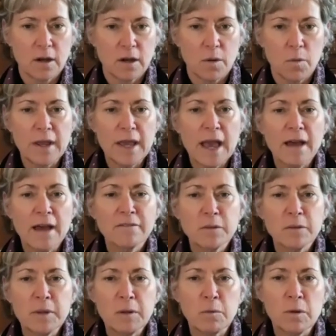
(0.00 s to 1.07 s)
we have to
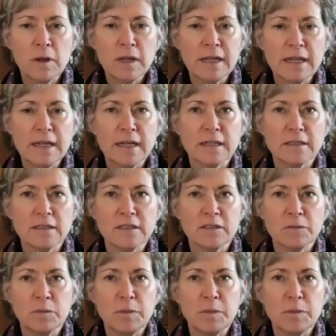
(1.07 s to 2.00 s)
be willing to